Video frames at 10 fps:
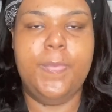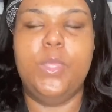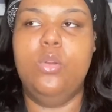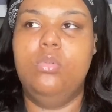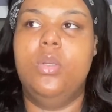
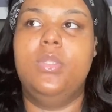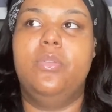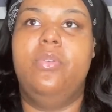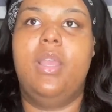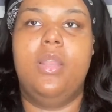You don't know what the
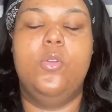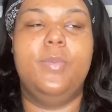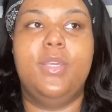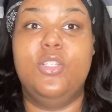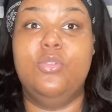fuck I do
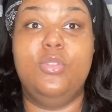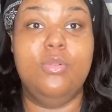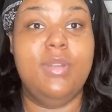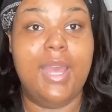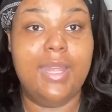because you
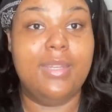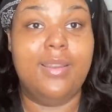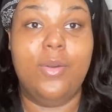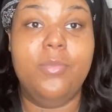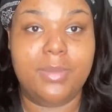do not
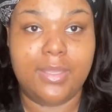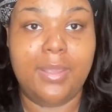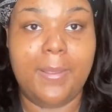know me.